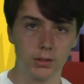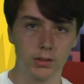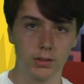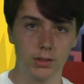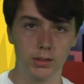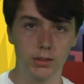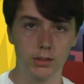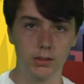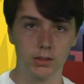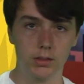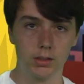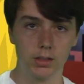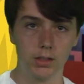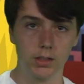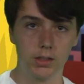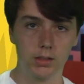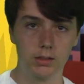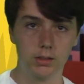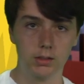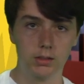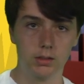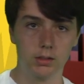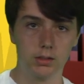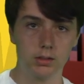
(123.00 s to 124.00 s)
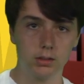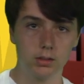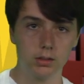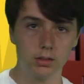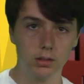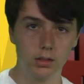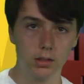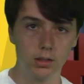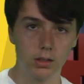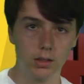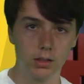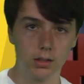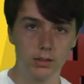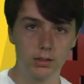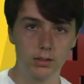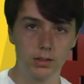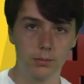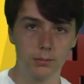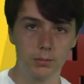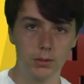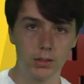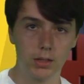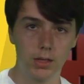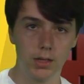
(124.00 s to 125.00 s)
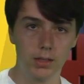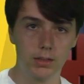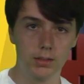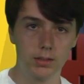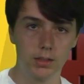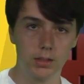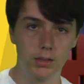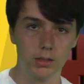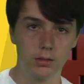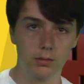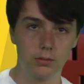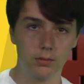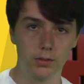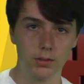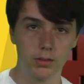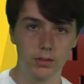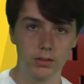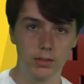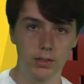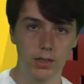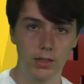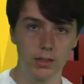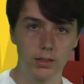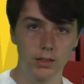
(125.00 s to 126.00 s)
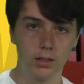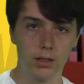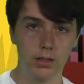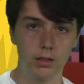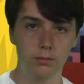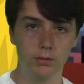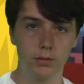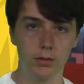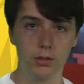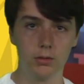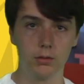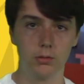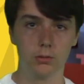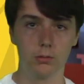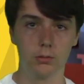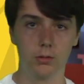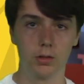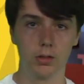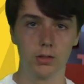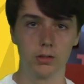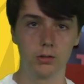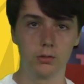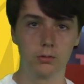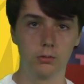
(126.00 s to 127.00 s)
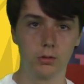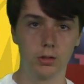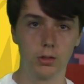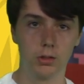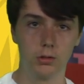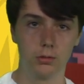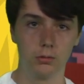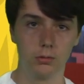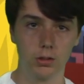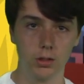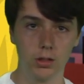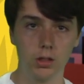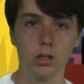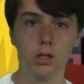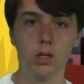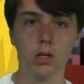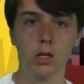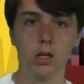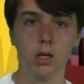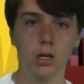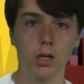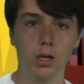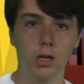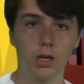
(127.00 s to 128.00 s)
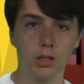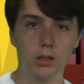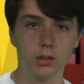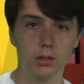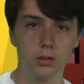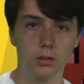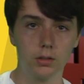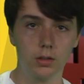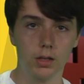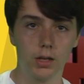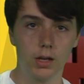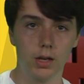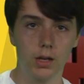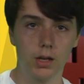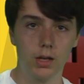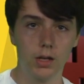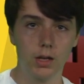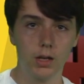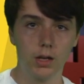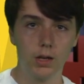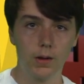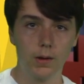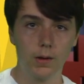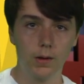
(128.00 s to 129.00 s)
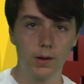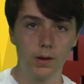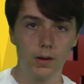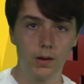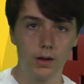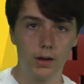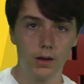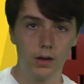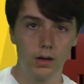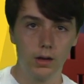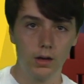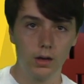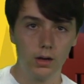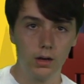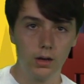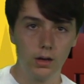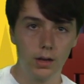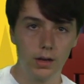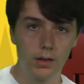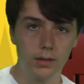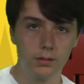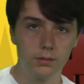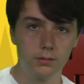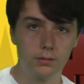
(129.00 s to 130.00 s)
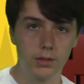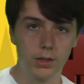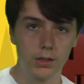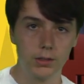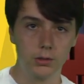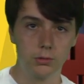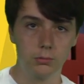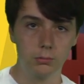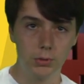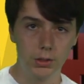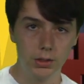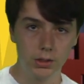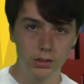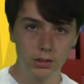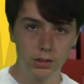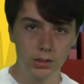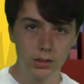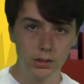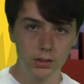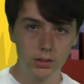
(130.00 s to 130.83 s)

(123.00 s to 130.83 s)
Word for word: He is ex- uh, accepting essays for the Scandinavian tour in 2020 until the uh, end of next week.